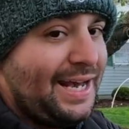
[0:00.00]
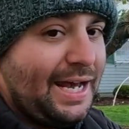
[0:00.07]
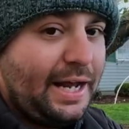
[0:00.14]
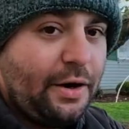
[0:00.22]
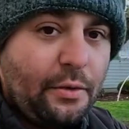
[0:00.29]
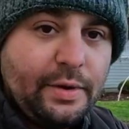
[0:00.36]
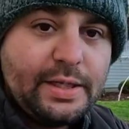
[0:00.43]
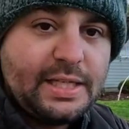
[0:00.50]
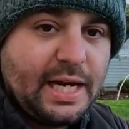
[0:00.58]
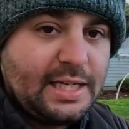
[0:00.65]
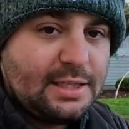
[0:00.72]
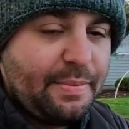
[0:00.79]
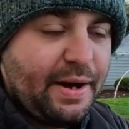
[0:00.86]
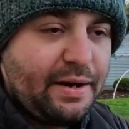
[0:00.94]
It only
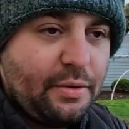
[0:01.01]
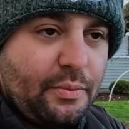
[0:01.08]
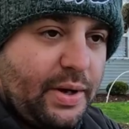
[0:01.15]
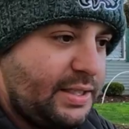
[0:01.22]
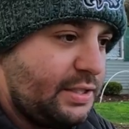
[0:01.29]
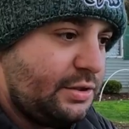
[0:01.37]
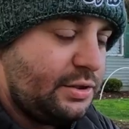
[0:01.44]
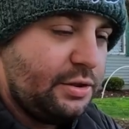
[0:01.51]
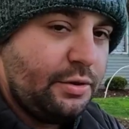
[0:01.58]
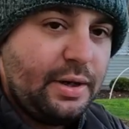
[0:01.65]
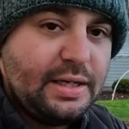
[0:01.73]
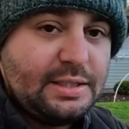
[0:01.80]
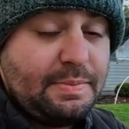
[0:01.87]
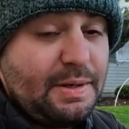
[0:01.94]
takes about a week to
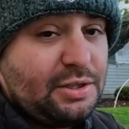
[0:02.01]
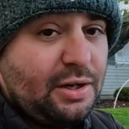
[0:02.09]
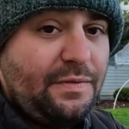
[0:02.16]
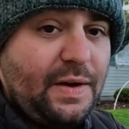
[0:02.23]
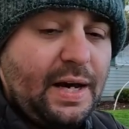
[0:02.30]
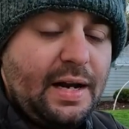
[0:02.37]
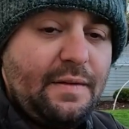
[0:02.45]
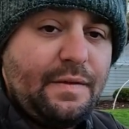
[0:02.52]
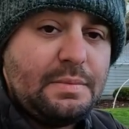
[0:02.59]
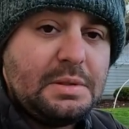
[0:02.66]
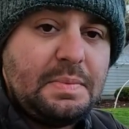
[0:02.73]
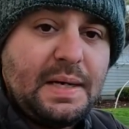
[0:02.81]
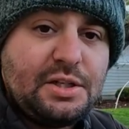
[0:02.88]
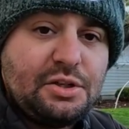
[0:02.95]
do, especially if you get it from
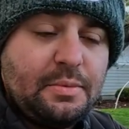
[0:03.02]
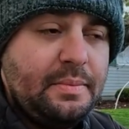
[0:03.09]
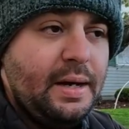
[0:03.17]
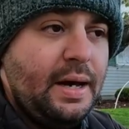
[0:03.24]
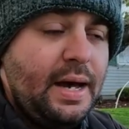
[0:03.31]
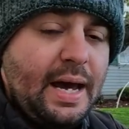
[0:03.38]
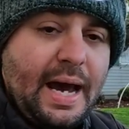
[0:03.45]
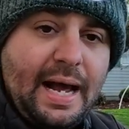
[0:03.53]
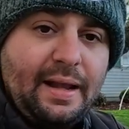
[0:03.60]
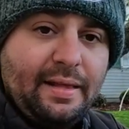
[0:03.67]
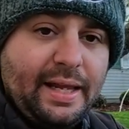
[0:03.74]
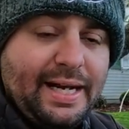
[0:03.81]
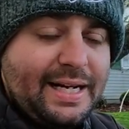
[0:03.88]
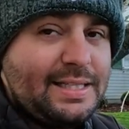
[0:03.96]
Spectrum
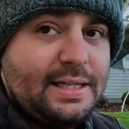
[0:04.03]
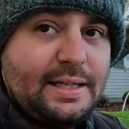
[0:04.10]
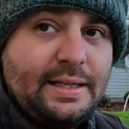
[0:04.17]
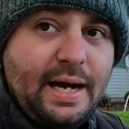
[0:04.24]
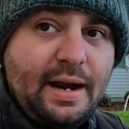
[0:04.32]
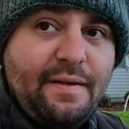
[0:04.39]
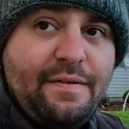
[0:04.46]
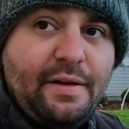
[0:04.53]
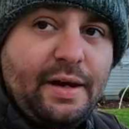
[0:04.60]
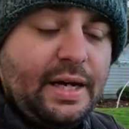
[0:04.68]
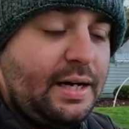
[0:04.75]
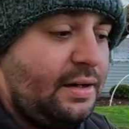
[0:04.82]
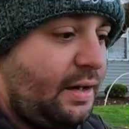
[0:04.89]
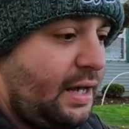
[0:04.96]
Analytics, not
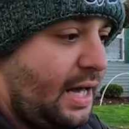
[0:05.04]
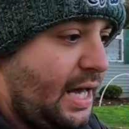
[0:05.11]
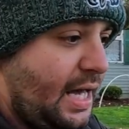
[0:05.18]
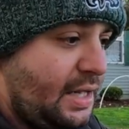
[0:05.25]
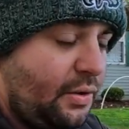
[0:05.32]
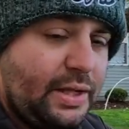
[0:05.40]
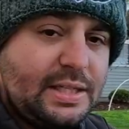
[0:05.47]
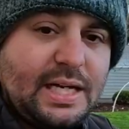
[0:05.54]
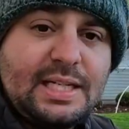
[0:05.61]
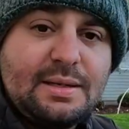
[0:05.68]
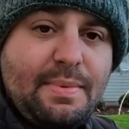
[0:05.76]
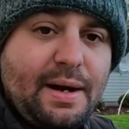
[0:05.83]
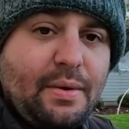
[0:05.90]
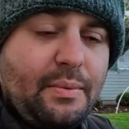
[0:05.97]
affiliated. It only takes
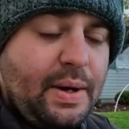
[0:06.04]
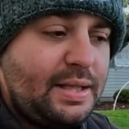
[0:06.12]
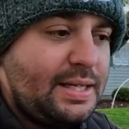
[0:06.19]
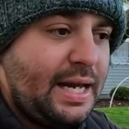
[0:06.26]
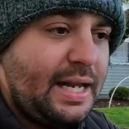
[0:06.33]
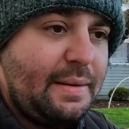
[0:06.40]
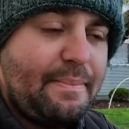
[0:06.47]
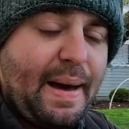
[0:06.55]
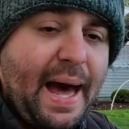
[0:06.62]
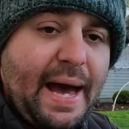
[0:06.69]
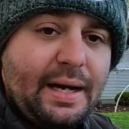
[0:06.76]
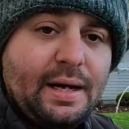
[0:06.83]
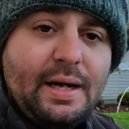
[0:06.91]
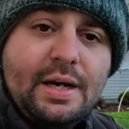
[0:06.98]
about a week to get it
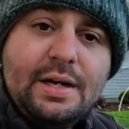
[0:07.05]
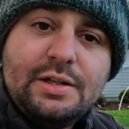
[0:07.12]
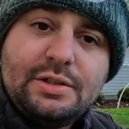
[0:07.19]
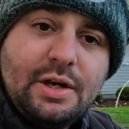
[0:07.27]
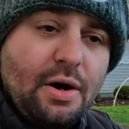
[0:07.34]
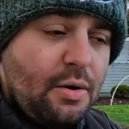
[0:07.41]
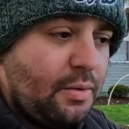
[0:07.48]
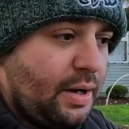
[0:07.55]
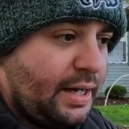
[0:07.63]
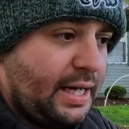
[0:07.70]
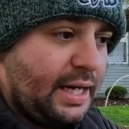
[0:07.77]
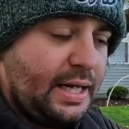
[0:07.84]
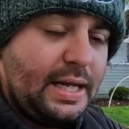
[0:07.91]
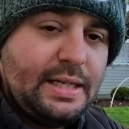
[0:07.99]
back. So
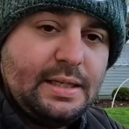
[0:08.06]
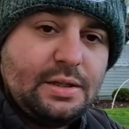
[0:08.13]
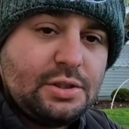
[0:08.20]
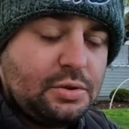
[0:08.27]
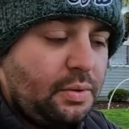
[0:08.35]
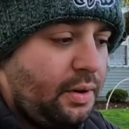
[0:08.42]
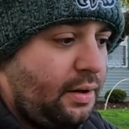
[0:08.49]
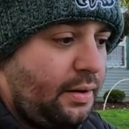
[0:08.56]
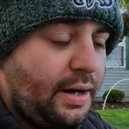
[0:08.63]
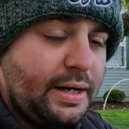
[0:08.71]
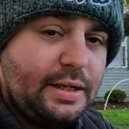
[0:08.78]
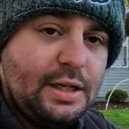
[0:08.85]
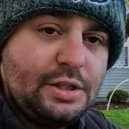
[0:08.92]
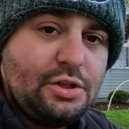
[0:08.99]
get into the soil,
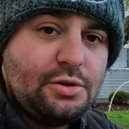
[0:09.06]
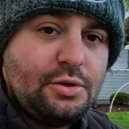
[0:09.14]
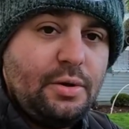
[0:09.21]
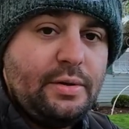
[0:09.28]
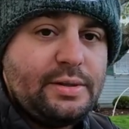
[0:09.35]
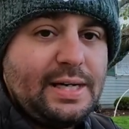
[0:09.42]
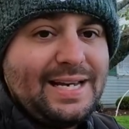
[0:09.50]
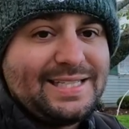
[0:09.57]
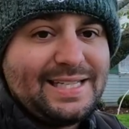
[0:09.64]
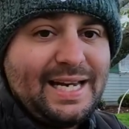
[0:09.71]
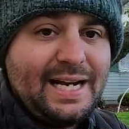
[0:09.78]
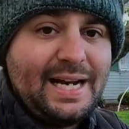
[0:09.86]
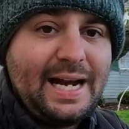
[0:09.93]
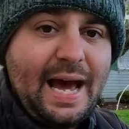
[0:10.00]
get your soil test,
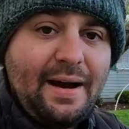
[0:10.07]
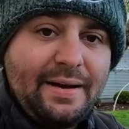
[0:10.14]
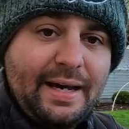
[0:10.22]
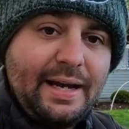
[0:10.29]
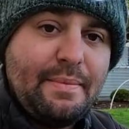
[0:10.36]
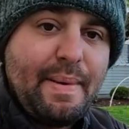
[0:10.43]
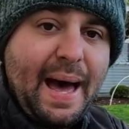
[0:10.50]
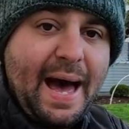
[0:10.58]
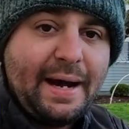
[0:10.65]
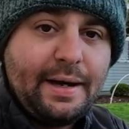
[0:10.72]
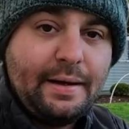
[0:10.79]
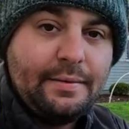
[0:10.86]
get it out, get it back.